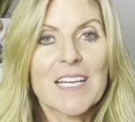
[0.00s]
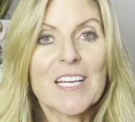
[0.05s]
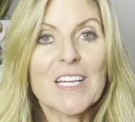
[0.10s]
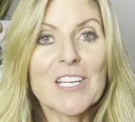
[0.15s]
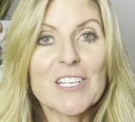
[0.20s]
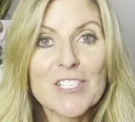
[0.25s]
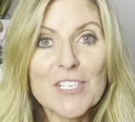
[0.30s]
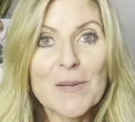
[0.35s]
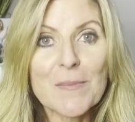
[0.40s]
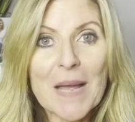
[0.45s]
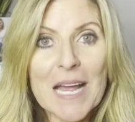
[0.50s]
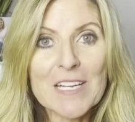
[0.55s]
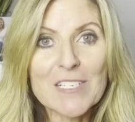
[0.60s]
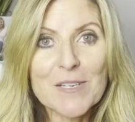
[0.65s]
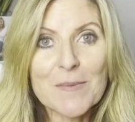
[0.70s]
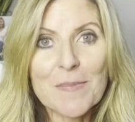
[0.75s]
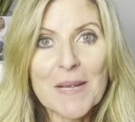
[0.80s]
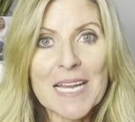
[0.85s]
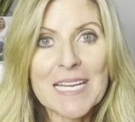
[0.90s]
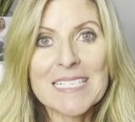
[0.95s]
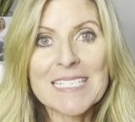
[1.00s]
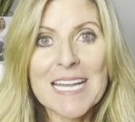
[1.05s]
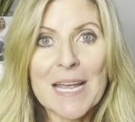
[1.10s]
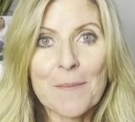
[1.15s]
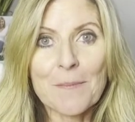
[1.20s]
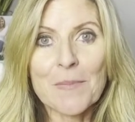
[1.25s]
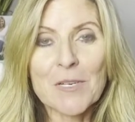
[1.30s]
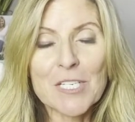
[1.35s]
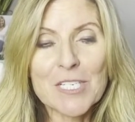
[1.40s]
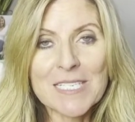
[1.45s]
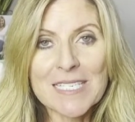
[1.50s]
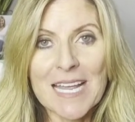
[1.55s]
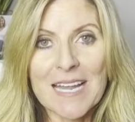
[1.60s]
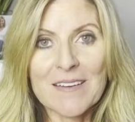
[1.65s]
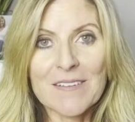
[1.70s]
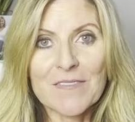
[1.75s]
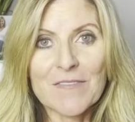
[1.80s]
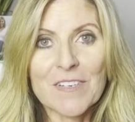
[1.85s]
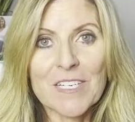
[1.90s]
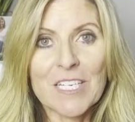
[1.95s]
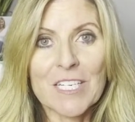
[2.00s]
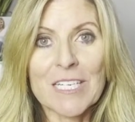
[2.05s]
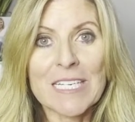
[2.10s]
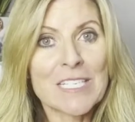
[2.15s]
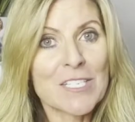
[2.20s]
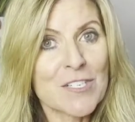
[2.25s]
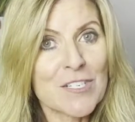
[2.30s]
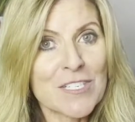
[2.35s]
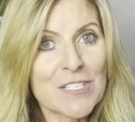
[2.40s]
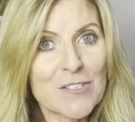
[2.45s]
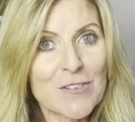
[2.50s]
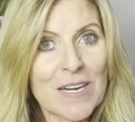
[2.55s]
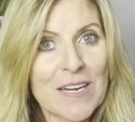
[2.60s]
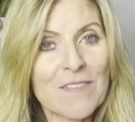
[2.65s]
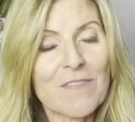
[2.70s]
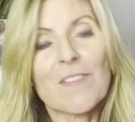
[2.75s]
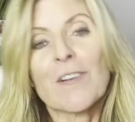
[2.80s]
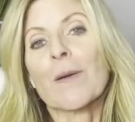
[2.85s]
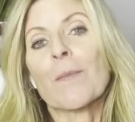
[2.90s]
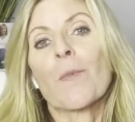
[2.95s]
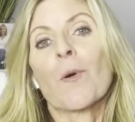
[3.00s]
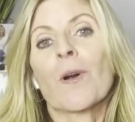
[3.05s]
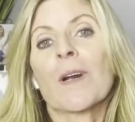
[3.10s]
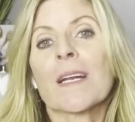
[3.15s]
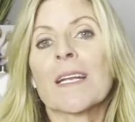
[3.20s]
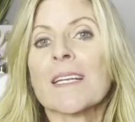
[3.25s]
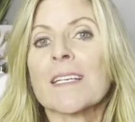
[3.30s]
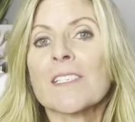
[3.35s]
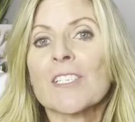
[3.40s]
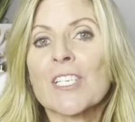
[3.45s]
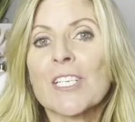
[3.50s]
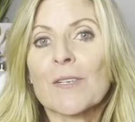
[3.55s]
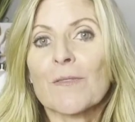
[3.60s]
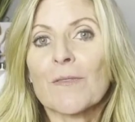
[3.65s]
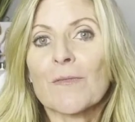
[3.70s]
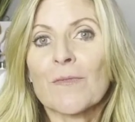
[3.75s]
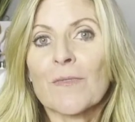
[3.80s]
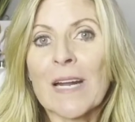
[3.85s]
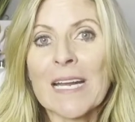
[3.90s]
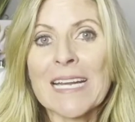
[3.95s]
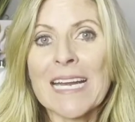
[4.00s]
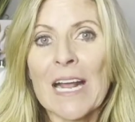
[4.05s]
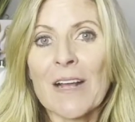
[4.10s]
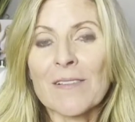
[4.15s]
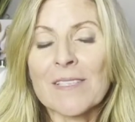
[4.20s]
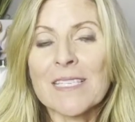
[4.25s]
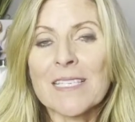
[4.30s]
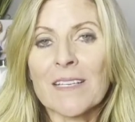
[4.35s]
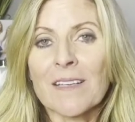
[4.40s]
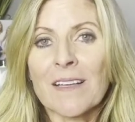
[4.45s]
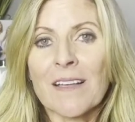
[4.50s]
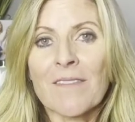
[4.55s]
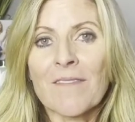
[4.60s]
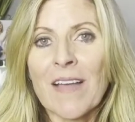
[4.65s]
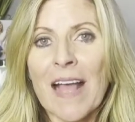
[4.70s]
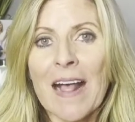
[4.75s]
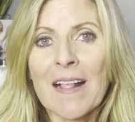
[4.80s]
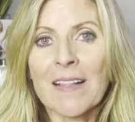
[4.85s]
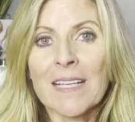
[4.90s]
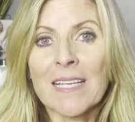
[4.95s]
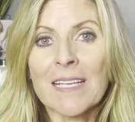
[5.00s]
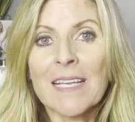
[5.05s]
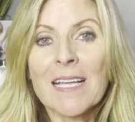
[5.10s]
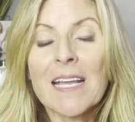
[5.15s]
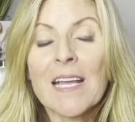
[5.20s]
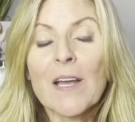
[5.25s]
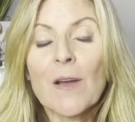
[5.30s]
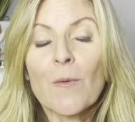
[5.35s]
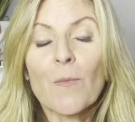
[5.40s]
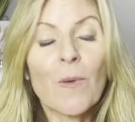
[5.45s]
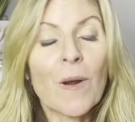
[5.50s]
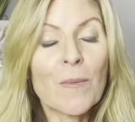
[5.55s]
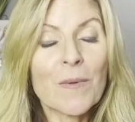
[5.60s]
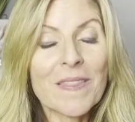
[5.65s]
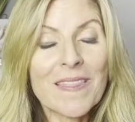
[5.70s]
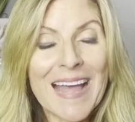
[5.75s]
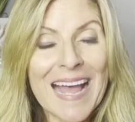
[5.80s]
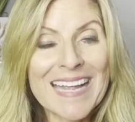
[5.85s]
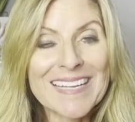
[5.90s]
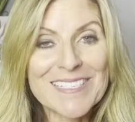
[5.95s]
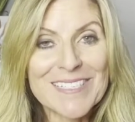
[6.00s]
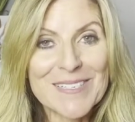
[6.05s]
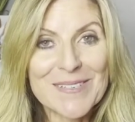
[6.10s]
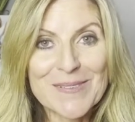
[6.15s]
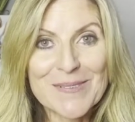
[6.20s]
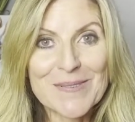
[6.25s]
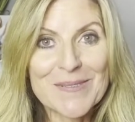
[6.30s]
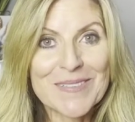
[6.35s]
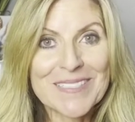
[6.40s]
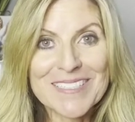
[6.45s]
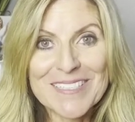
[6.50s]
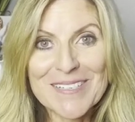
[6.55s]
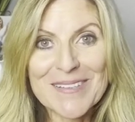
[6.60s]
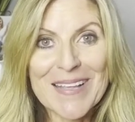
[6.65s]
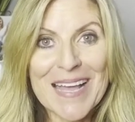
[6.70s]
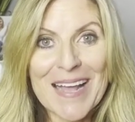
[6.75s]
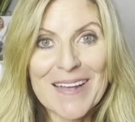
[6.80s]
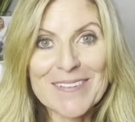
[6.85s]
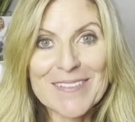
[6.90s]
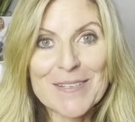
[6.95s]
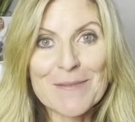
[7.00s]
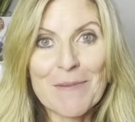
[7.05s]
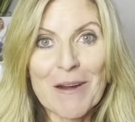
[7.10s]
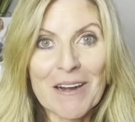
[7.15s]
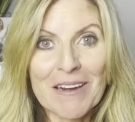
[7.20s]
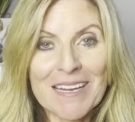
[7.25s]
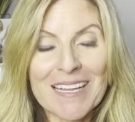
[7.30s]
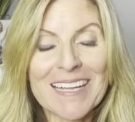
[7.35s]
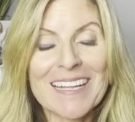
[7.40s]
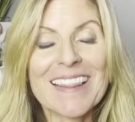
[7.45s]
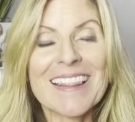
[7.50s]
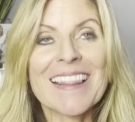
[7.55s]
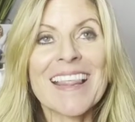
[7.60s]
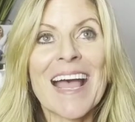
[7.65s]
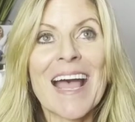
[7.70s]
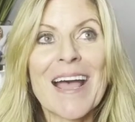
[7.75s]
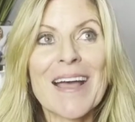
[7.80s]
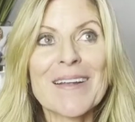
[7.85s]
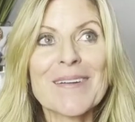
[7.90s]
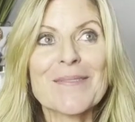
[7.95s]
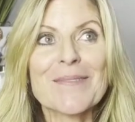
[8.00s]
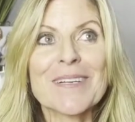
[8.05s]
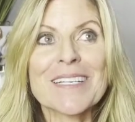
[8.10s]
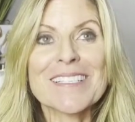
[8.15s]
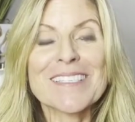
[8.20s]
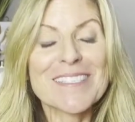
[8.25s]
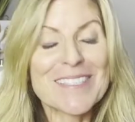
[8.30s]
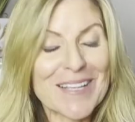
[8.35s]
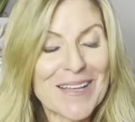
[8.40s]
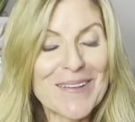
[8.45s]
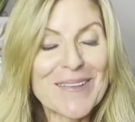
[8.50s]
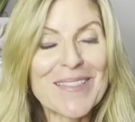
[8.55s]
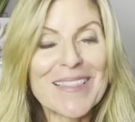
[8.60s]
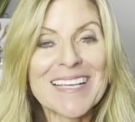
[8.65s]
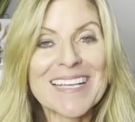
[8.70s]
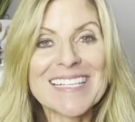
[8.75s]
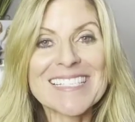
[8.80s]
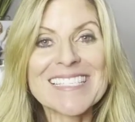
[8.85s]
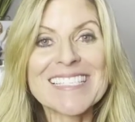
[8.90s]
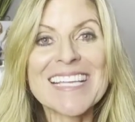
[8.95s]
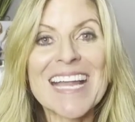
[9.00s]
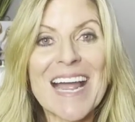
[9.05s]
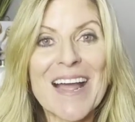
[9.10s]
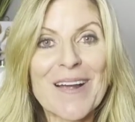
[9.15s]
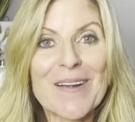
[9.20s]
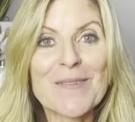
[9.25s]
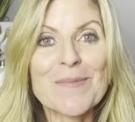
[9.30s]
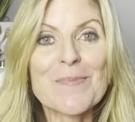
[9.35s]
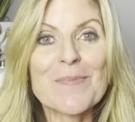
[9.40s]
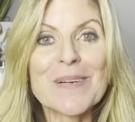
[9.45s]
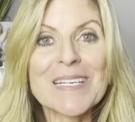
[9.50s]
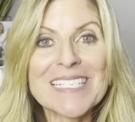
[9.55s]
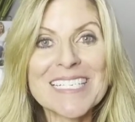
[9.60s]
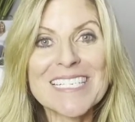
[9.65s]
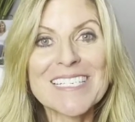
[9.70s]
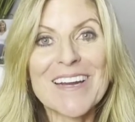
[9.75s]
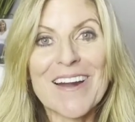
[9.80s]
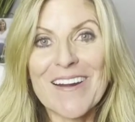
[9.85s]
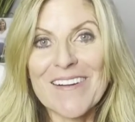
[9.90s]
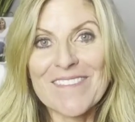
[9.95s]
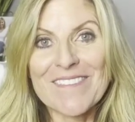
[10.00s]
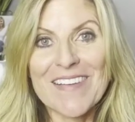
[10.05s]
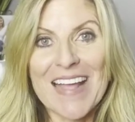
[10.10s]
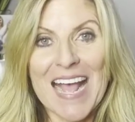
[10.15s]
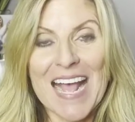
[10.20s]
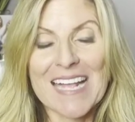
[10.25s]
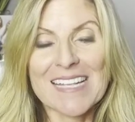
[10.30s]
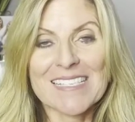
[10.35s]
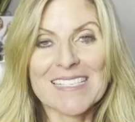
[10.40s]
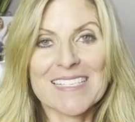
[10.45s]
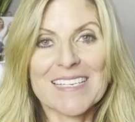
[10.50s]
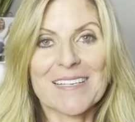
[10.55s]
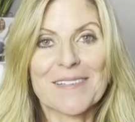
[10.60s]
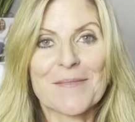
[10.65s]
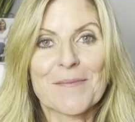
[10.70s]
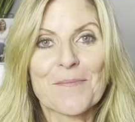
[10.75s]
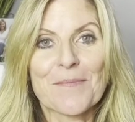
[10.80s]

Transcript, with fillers: Could you imagine paying 10% for your interest rate for a mortgage right now in Silicon Valley? What would that do to the housing market? That would slow things down pretty darn fast.